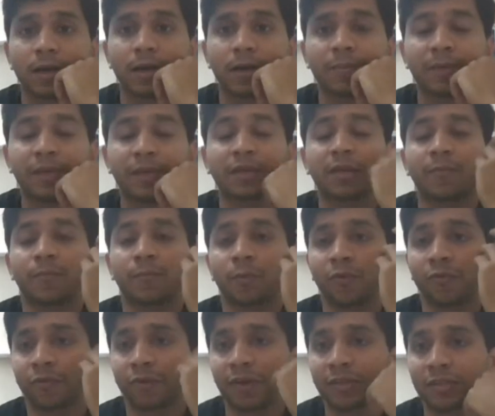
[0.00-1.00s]
uh, be it a
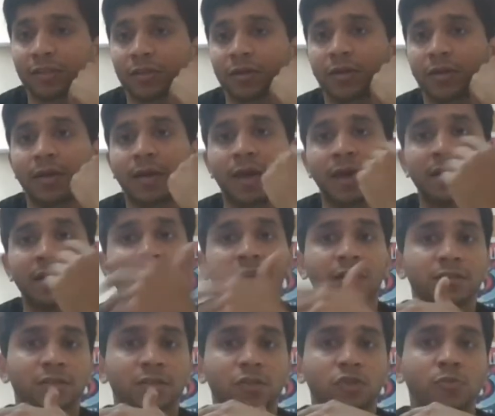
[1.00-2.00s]
professor an
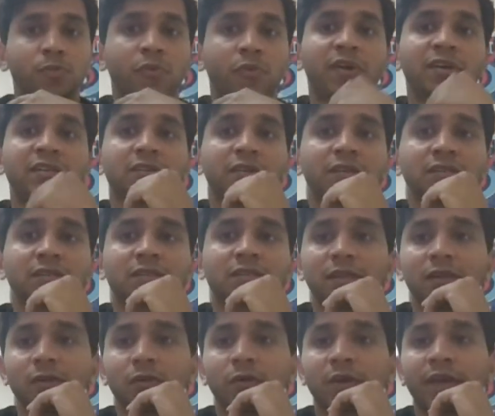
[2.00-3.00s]
industry supervisor is
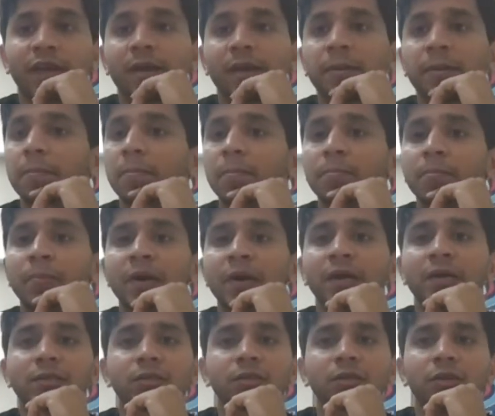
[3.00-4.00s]
still okay
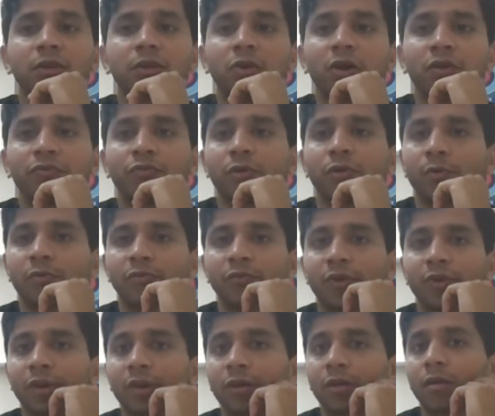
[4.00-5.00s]
but not from a
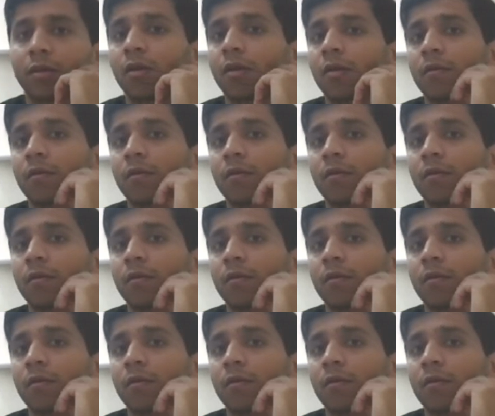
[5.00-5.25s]
friend